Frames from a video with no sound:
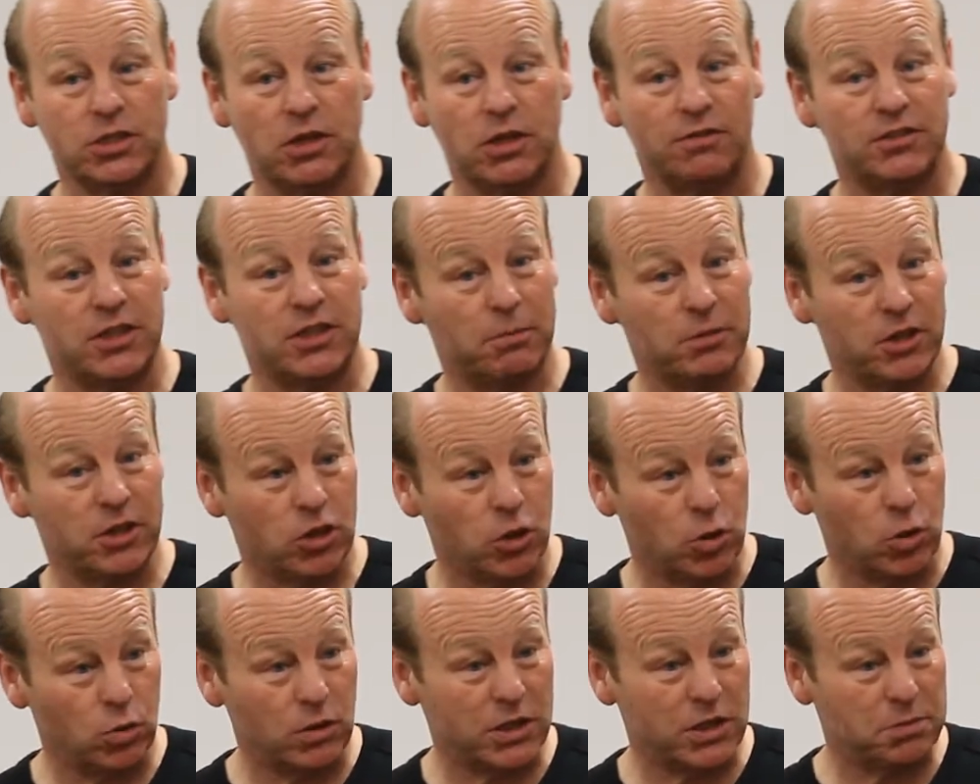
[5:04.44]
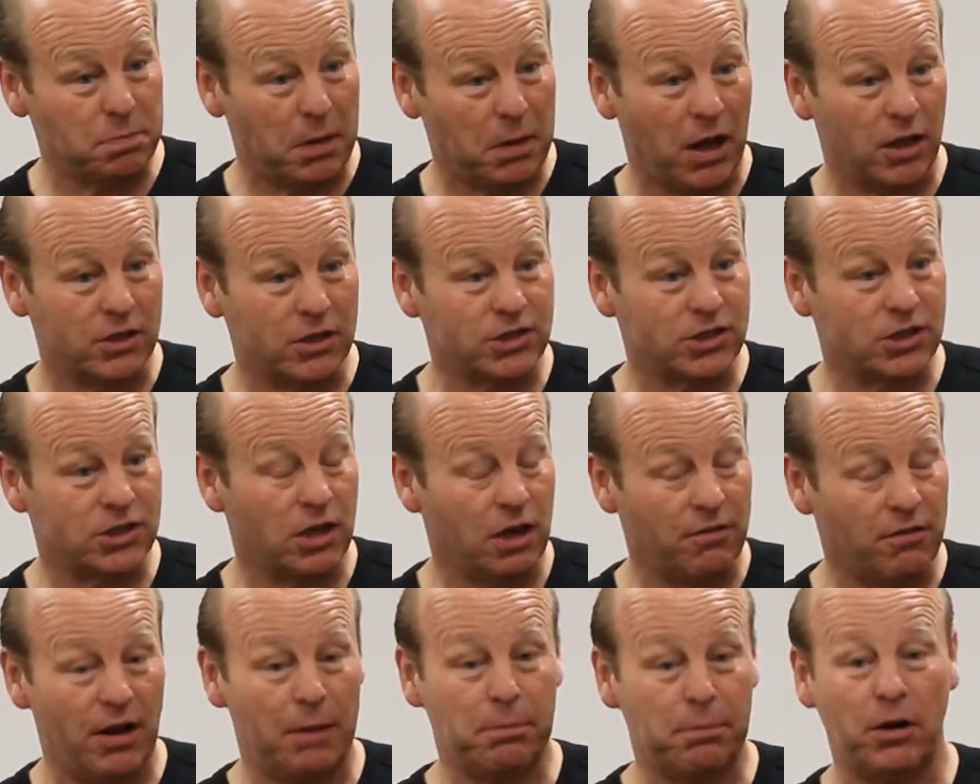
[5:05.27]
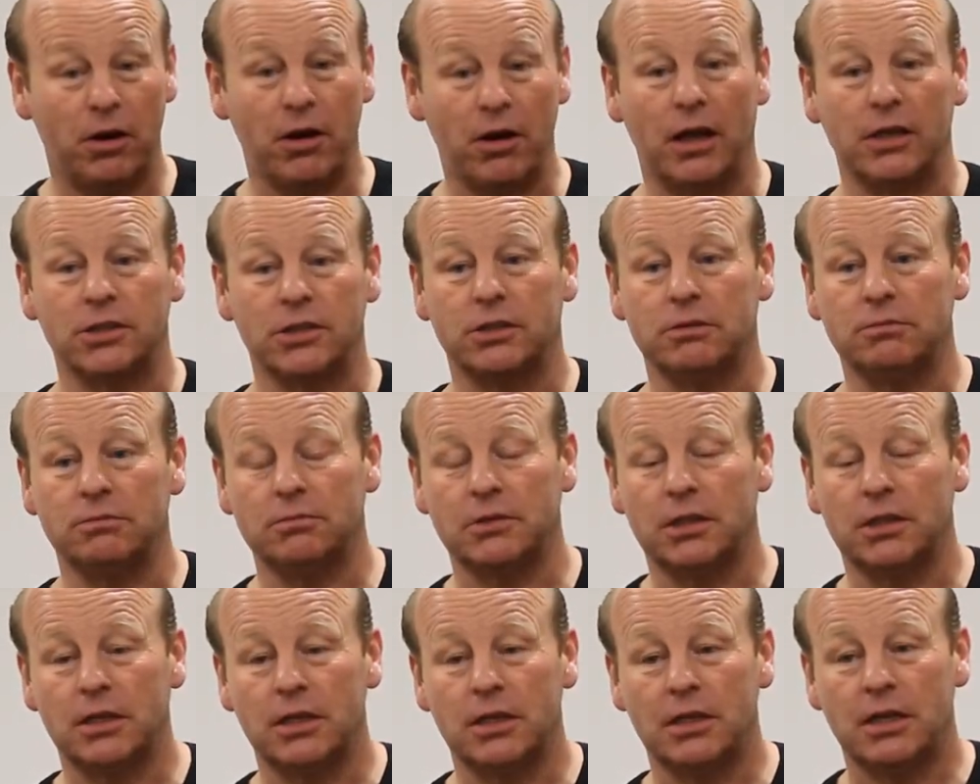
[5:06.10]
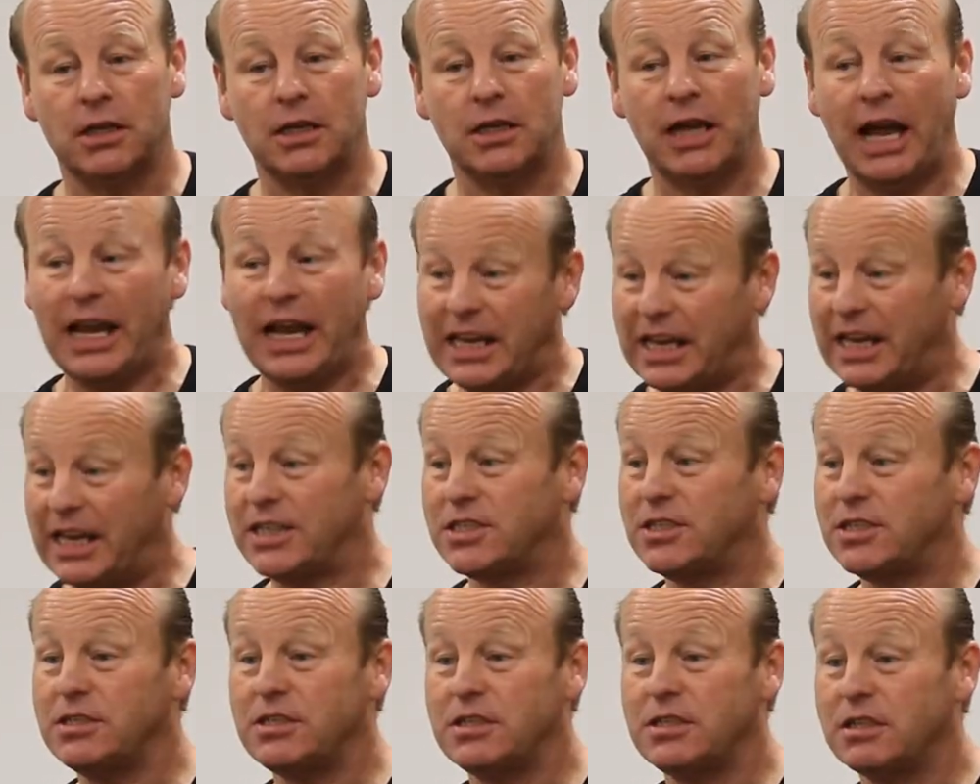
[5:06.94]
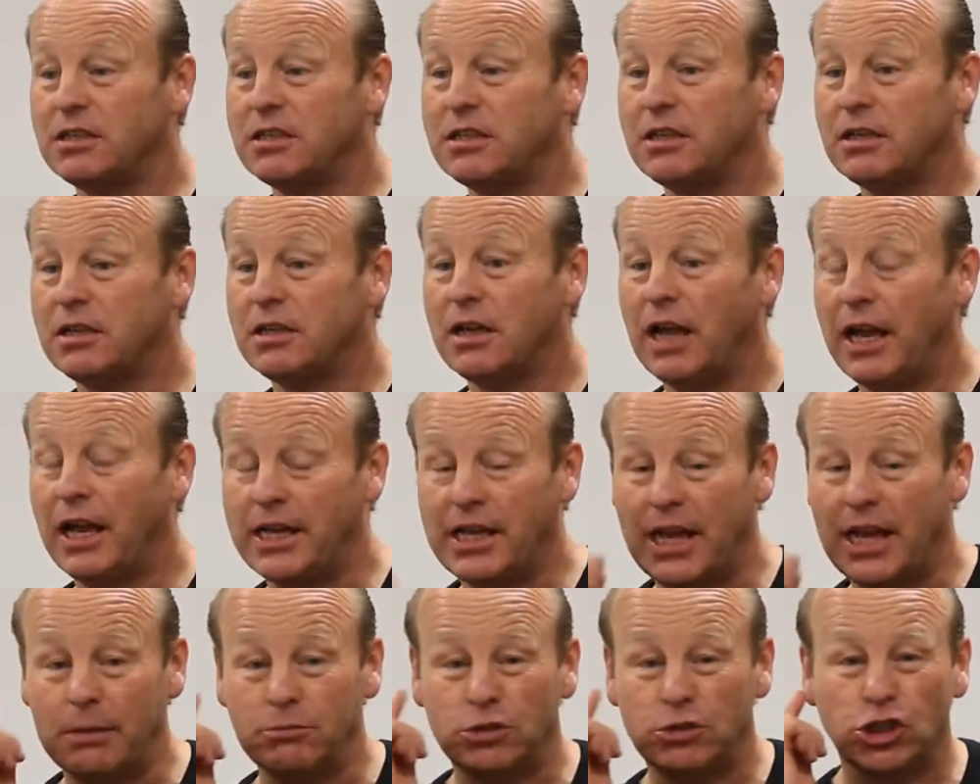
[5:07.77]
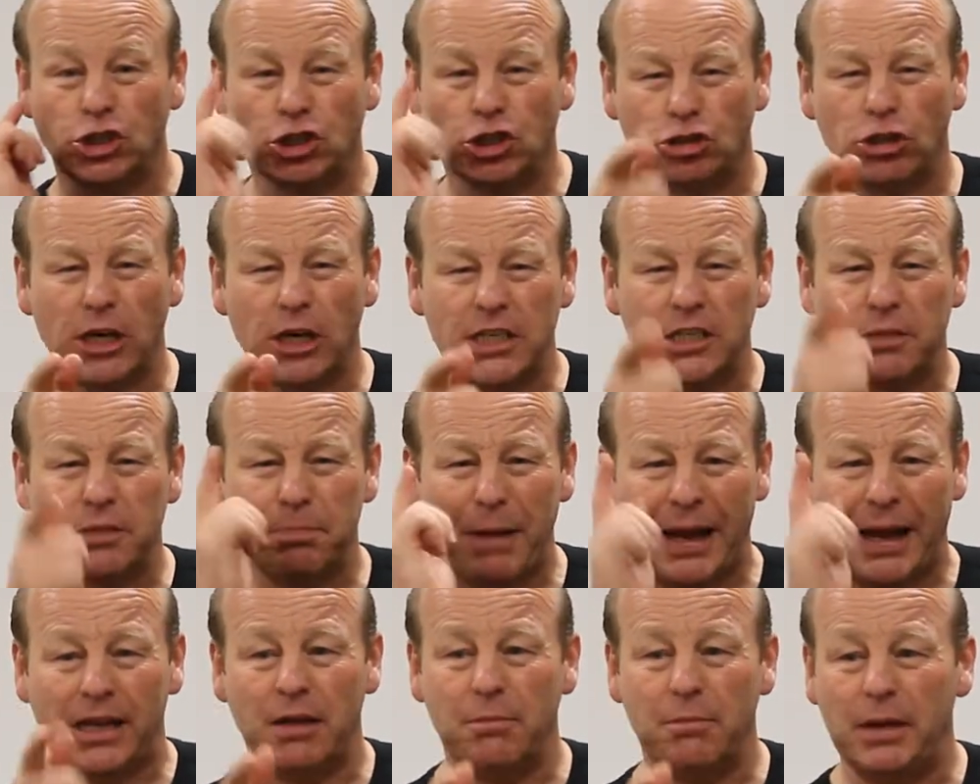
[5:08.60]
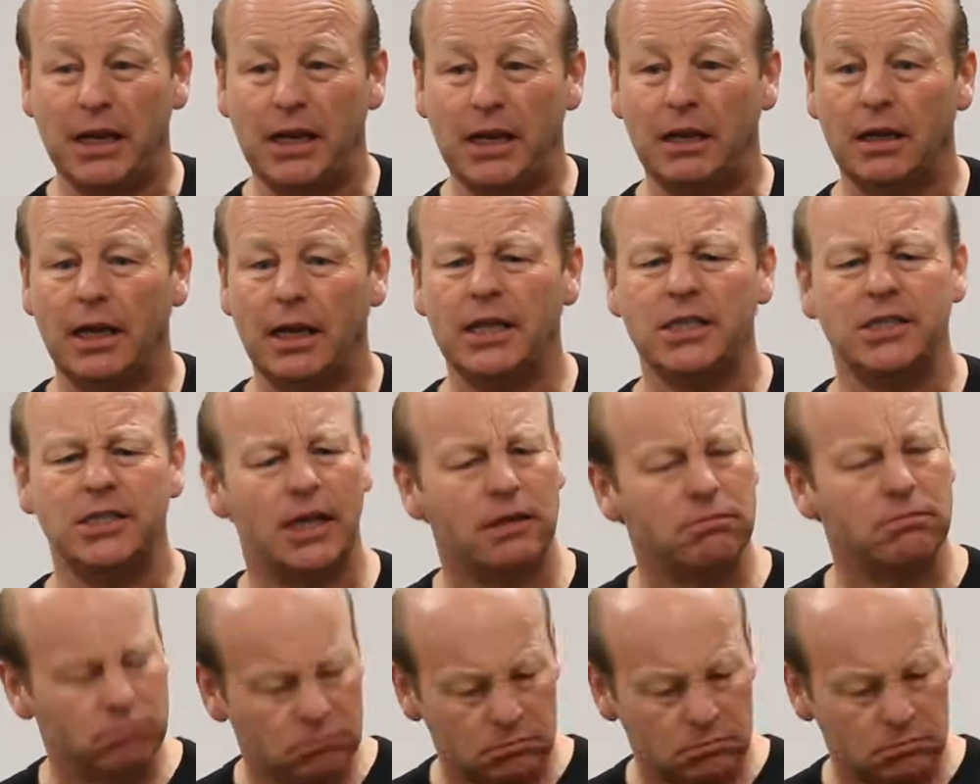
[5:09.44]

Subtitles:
of some of the coolest parts of our product. And he listened, and he came straight back at me, and he said,